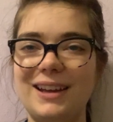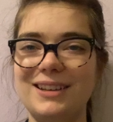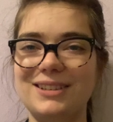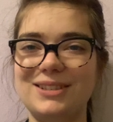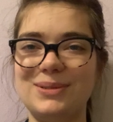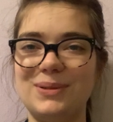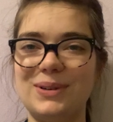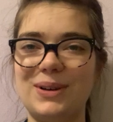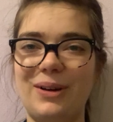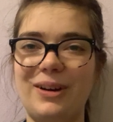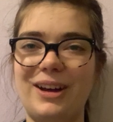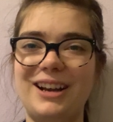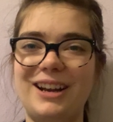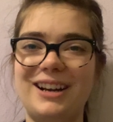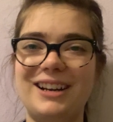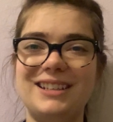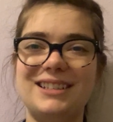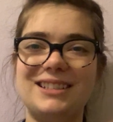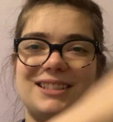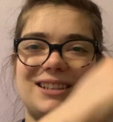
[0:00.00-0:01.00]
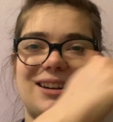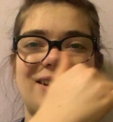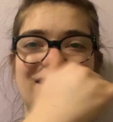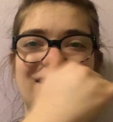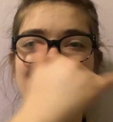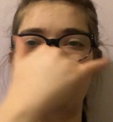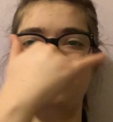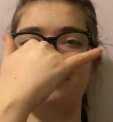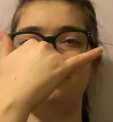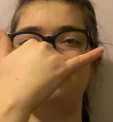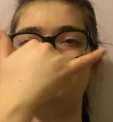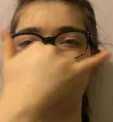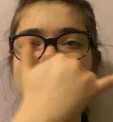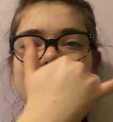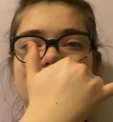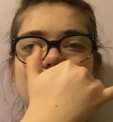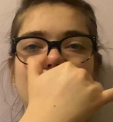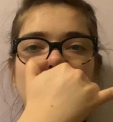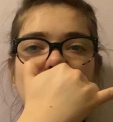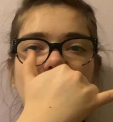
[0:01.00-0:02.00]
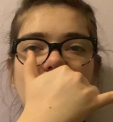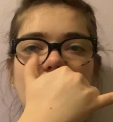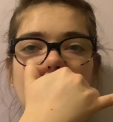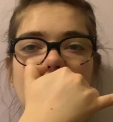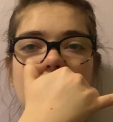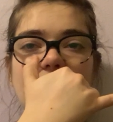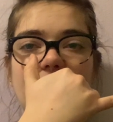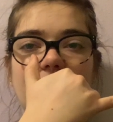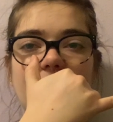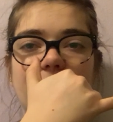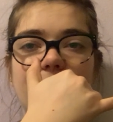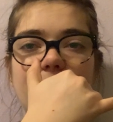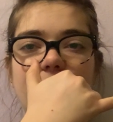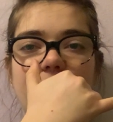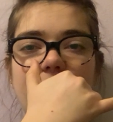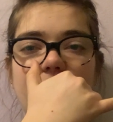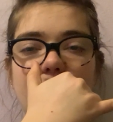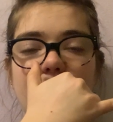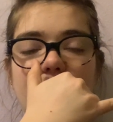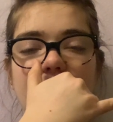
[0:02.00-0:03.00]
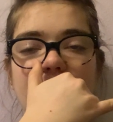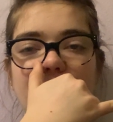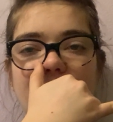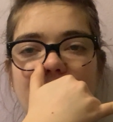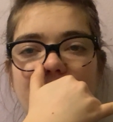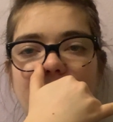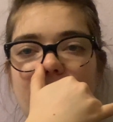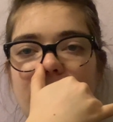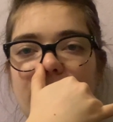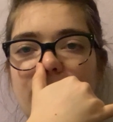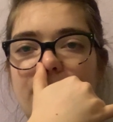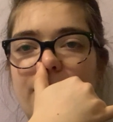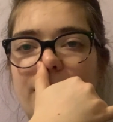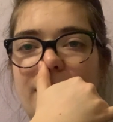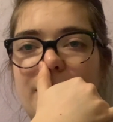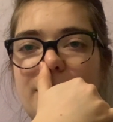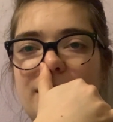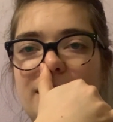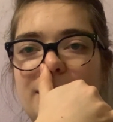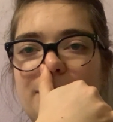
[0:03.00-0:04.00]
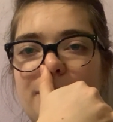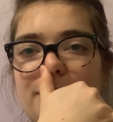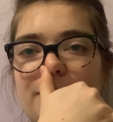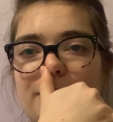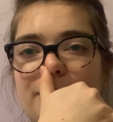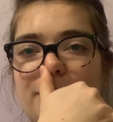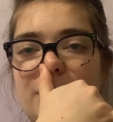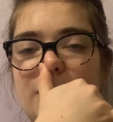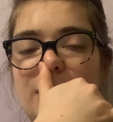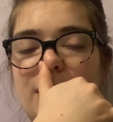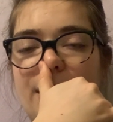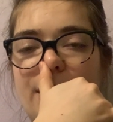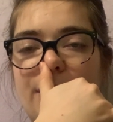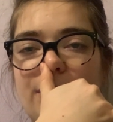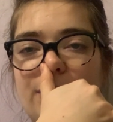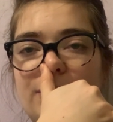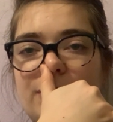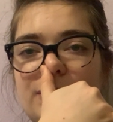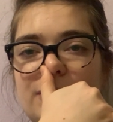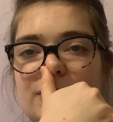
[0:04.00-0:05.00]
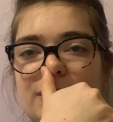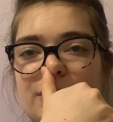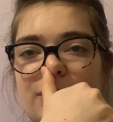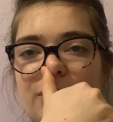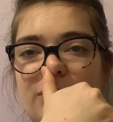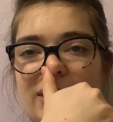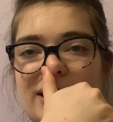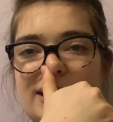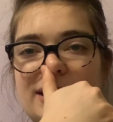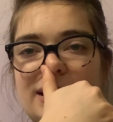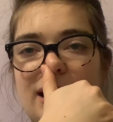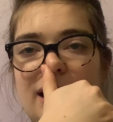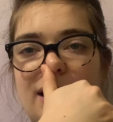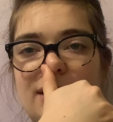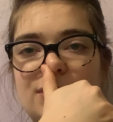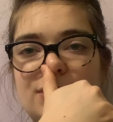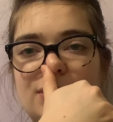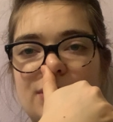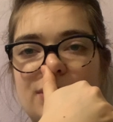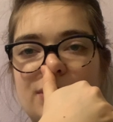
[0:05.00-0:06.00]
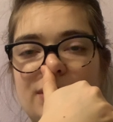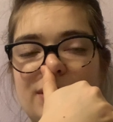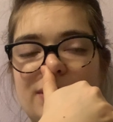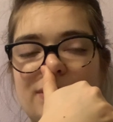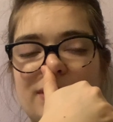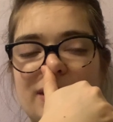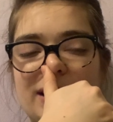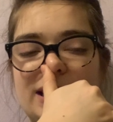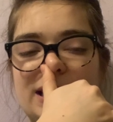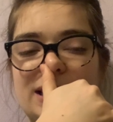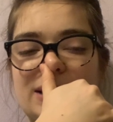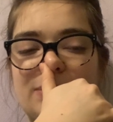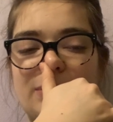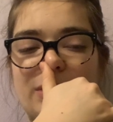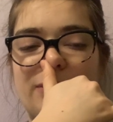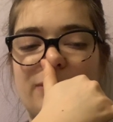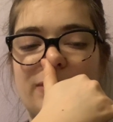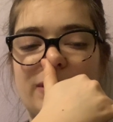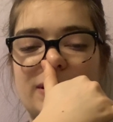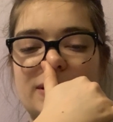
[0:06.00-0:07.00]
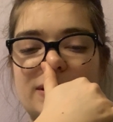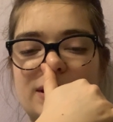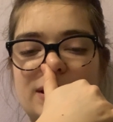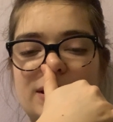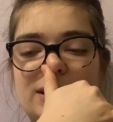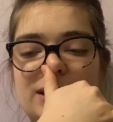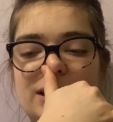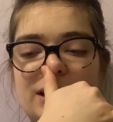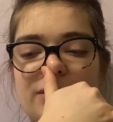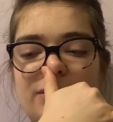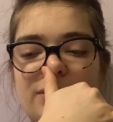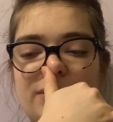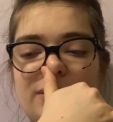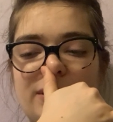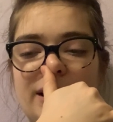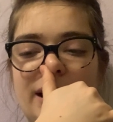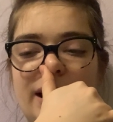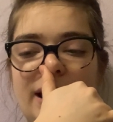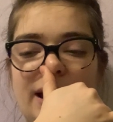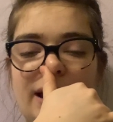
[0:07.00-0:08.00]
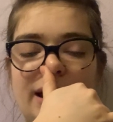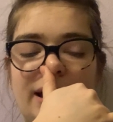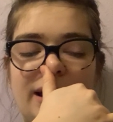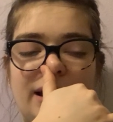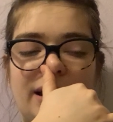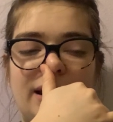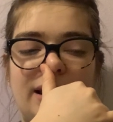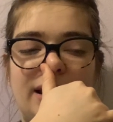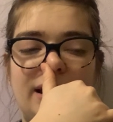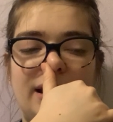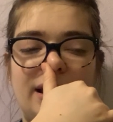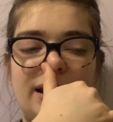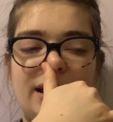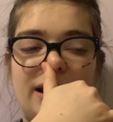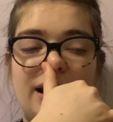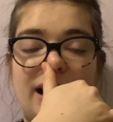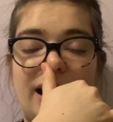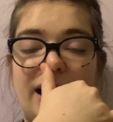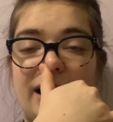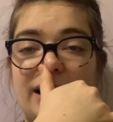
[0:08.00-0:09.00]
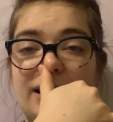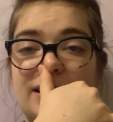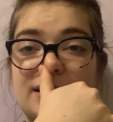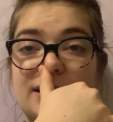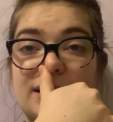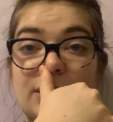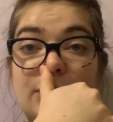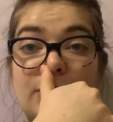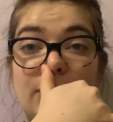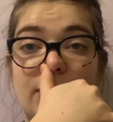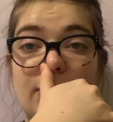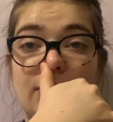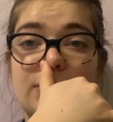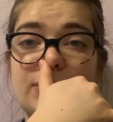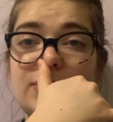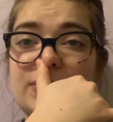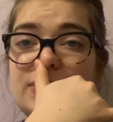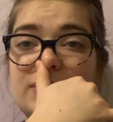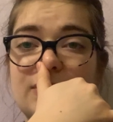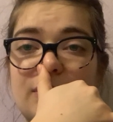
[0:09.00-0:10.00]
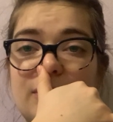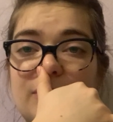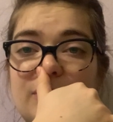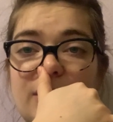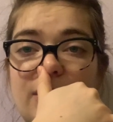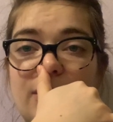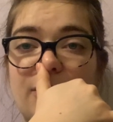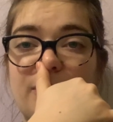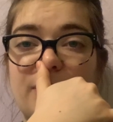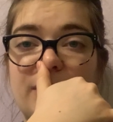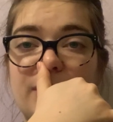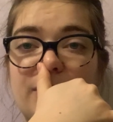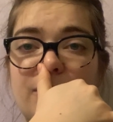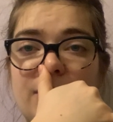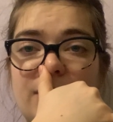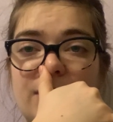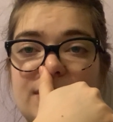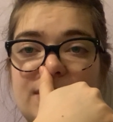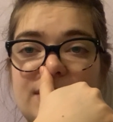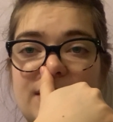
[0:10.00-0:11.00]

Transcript: So we'll go ahead and get started. Thumb covering the right nose or right nostril, if that's what feels good to you. Eyes could close or be open with a